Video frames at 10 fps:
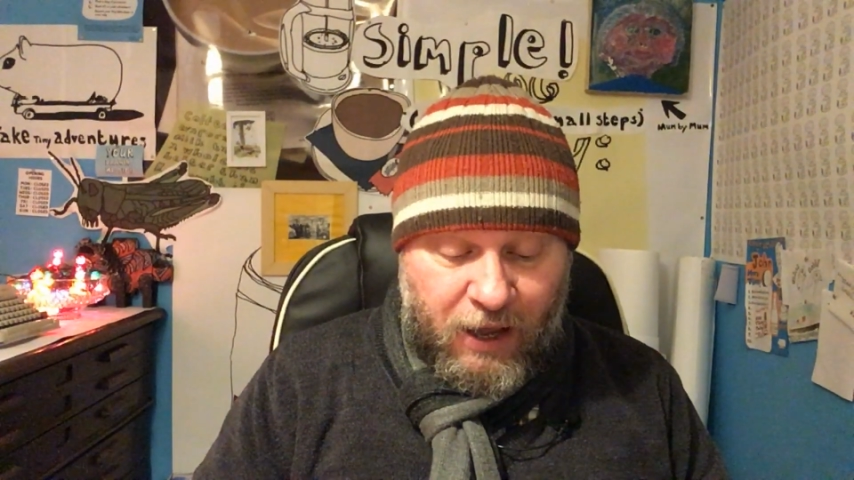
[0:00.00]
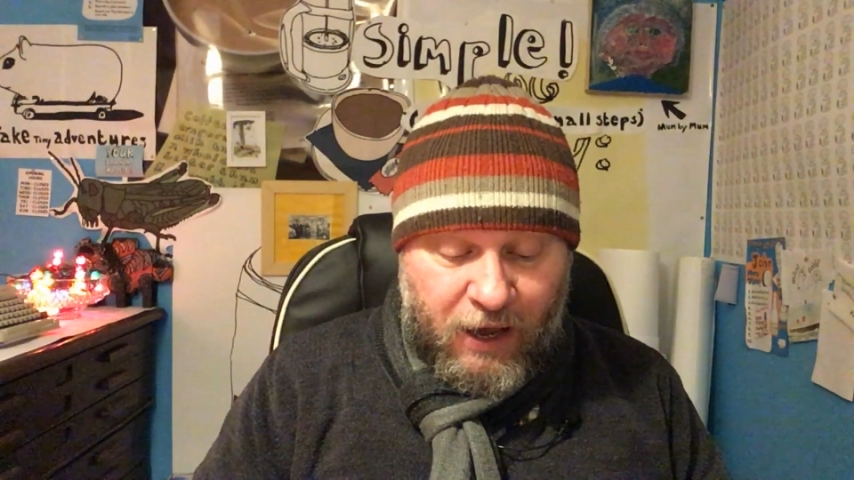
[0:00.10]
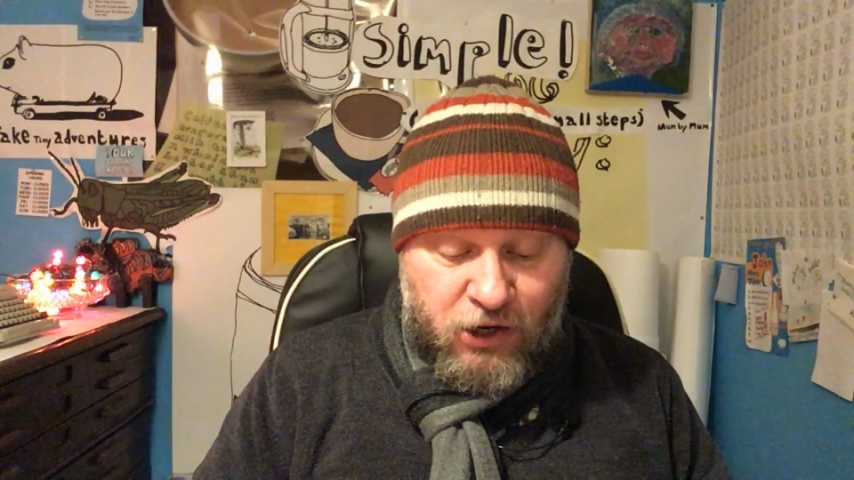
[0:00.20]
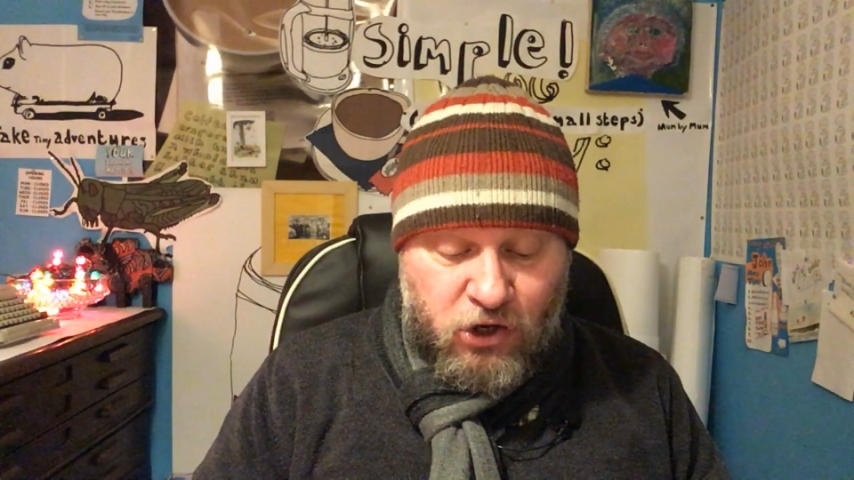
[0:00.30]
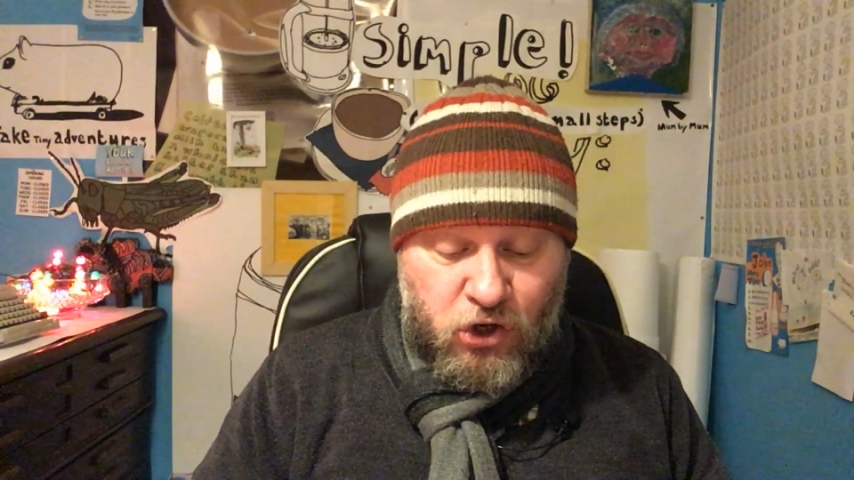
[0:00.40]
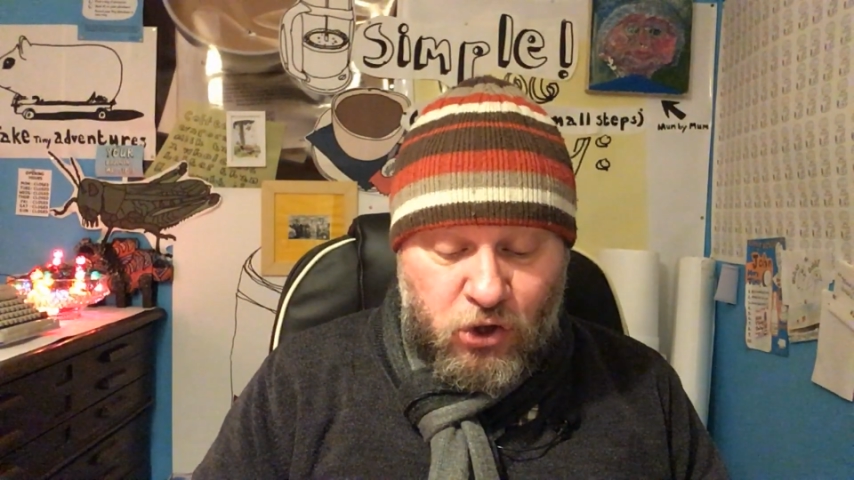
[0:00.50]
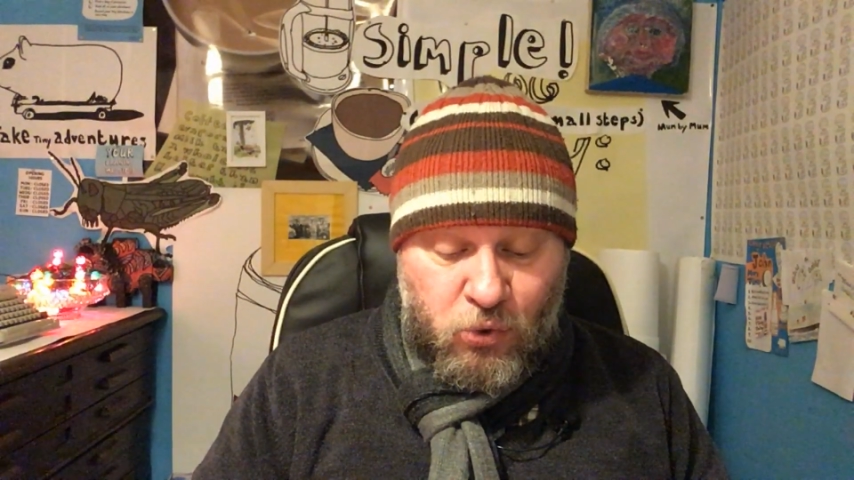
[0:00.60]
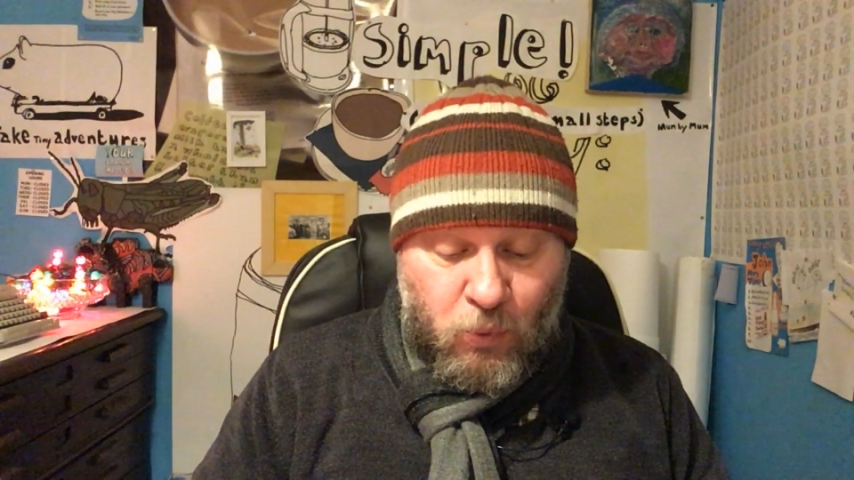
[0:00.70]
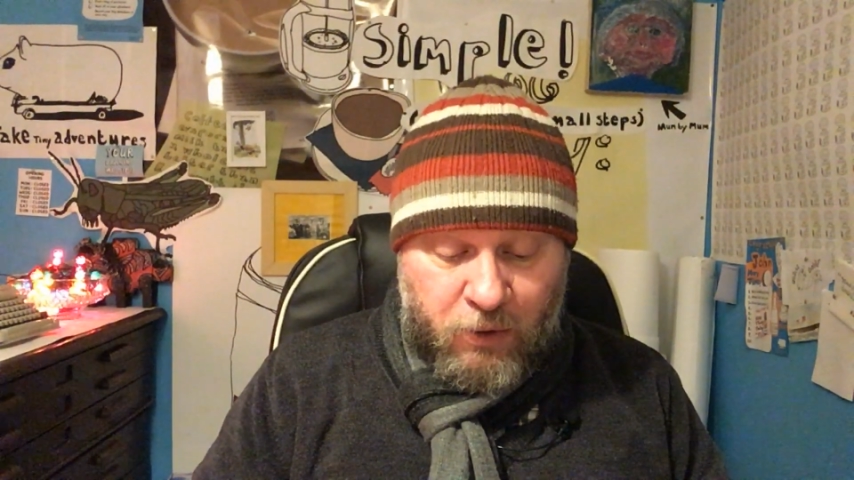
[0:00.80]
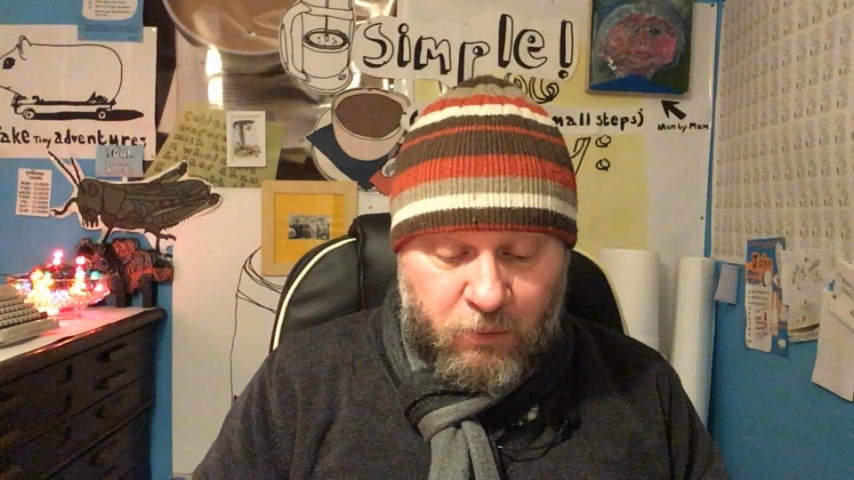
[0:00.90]
a
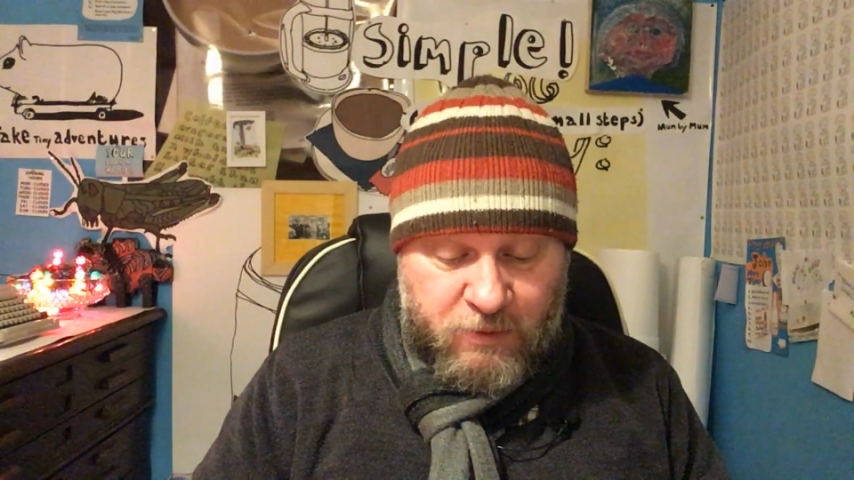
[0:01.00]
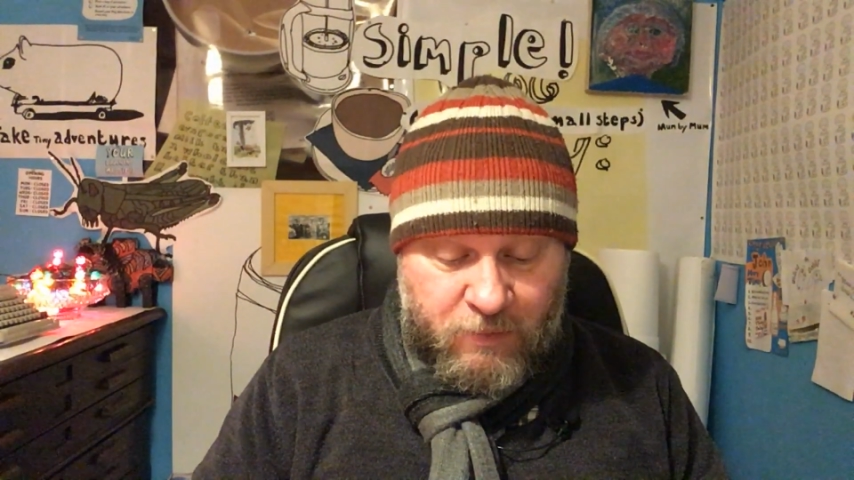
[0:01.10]
new one was